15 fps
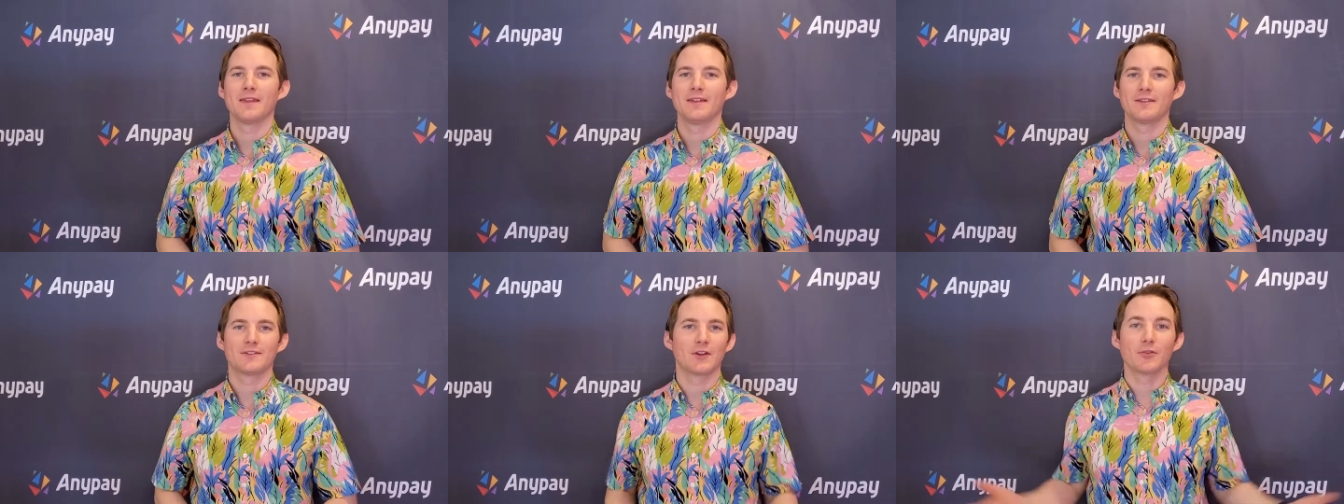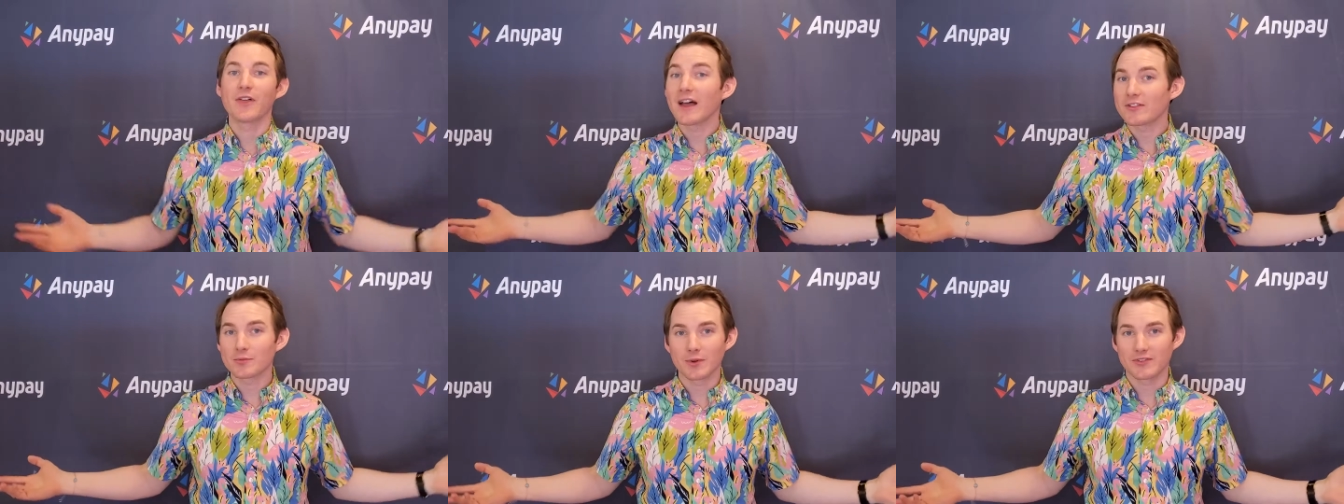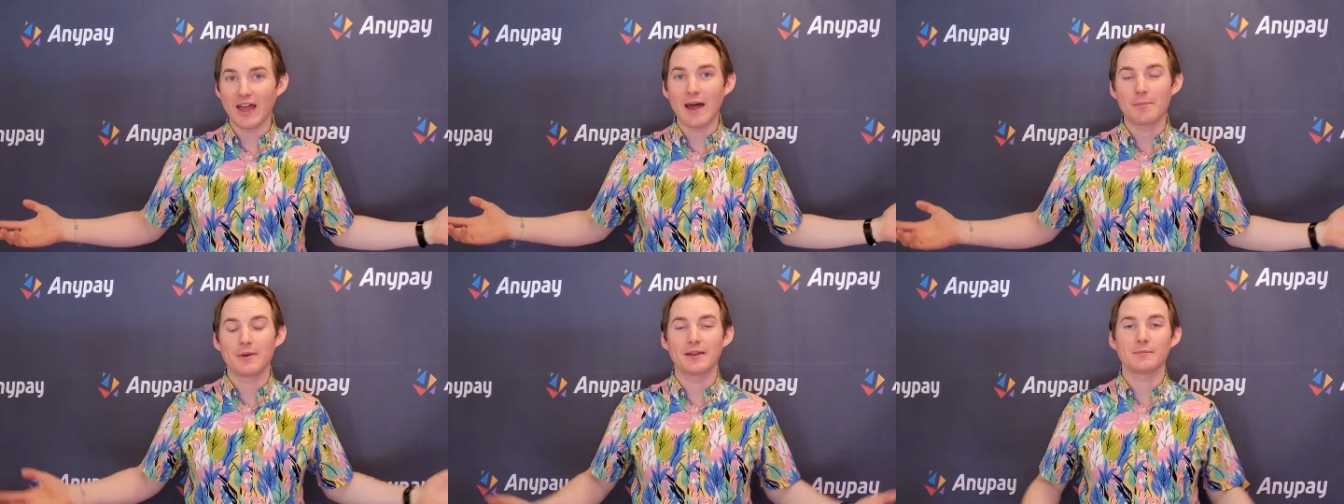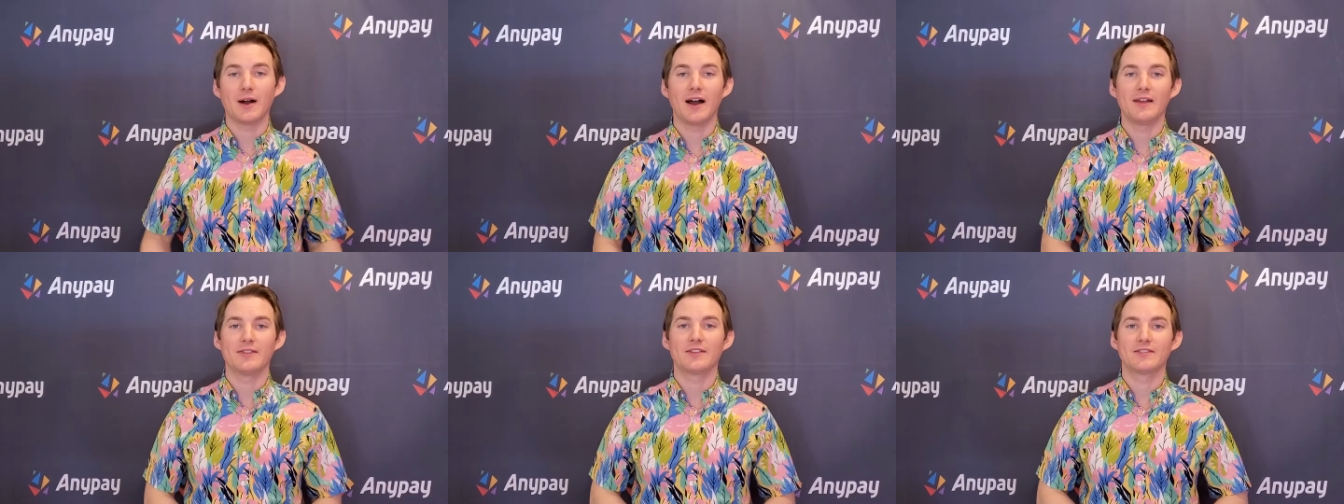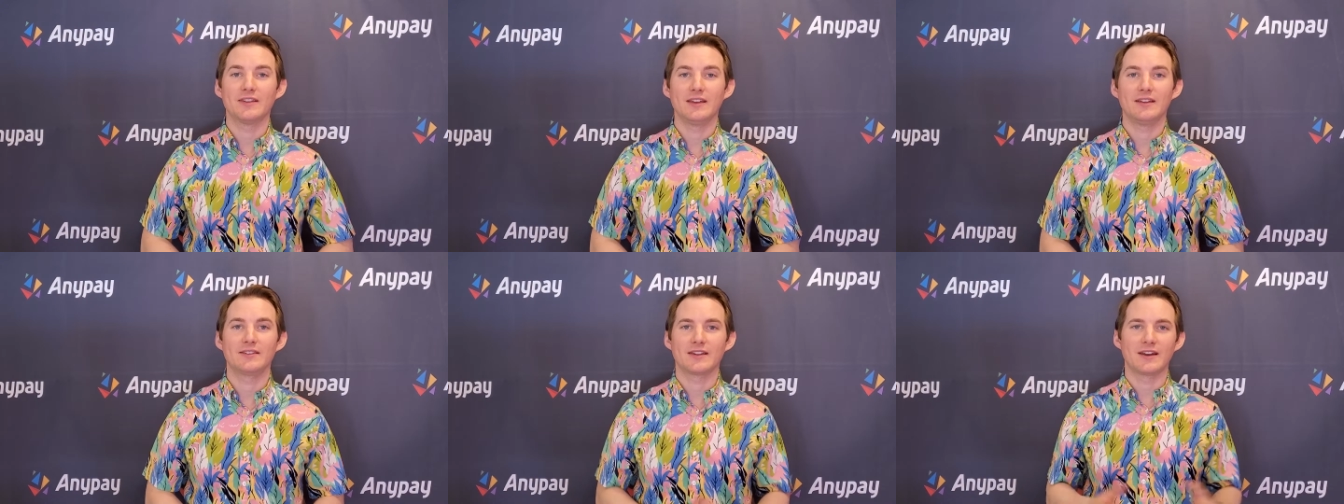So that's what's happening behind the
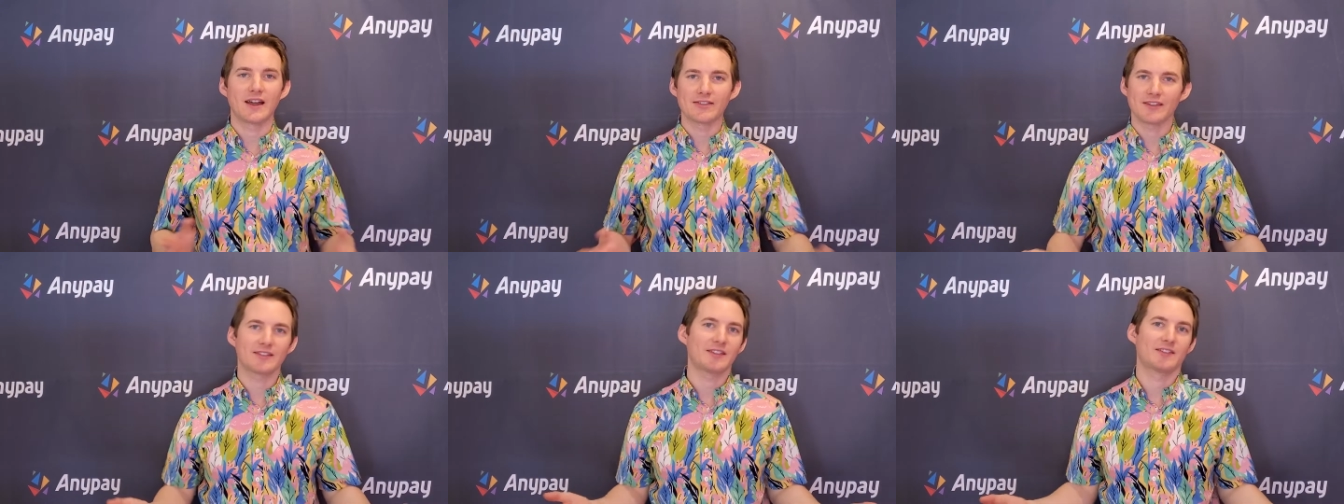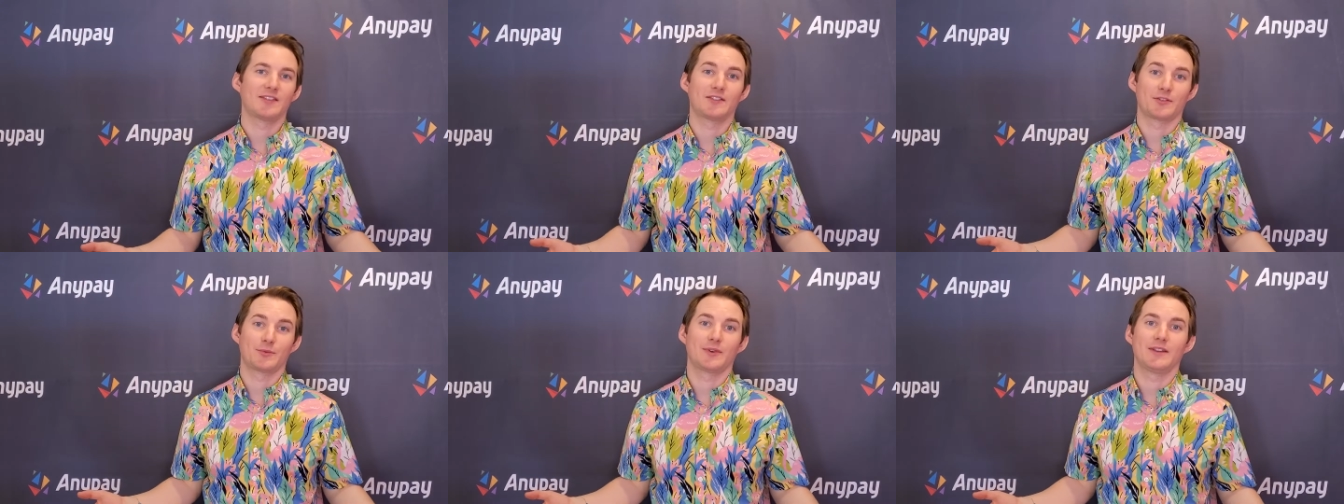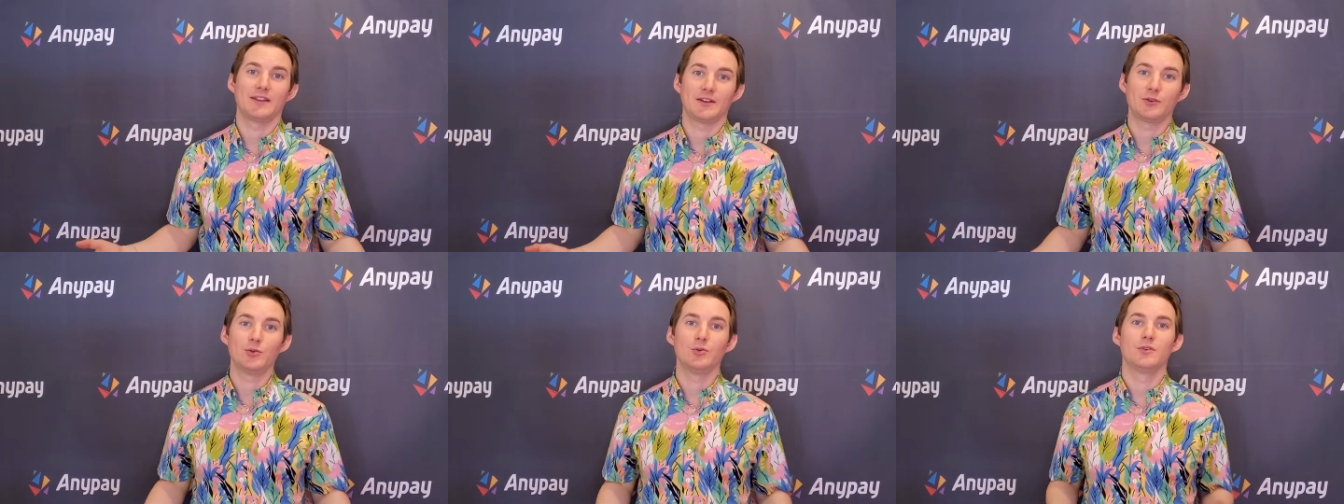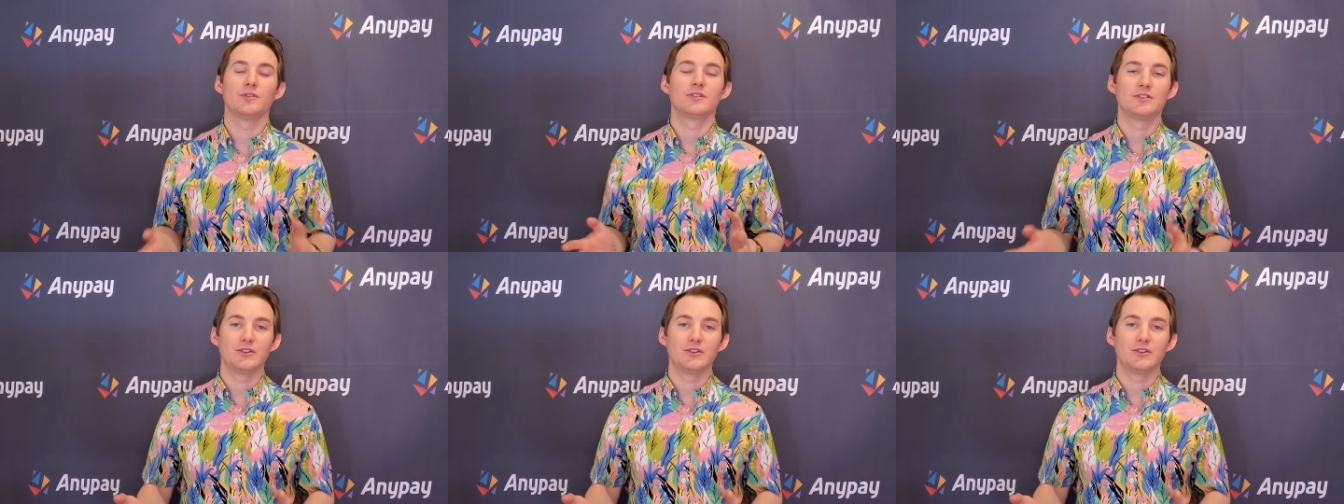scenes, and I think this is a really cool,